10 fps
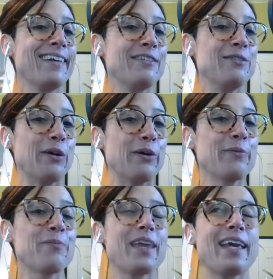You know,
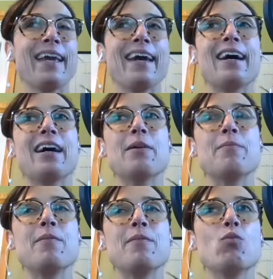
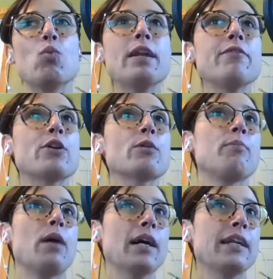um, what if your
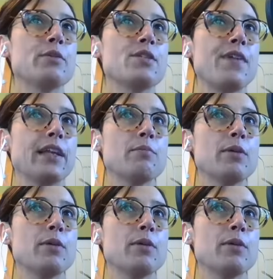body was failing,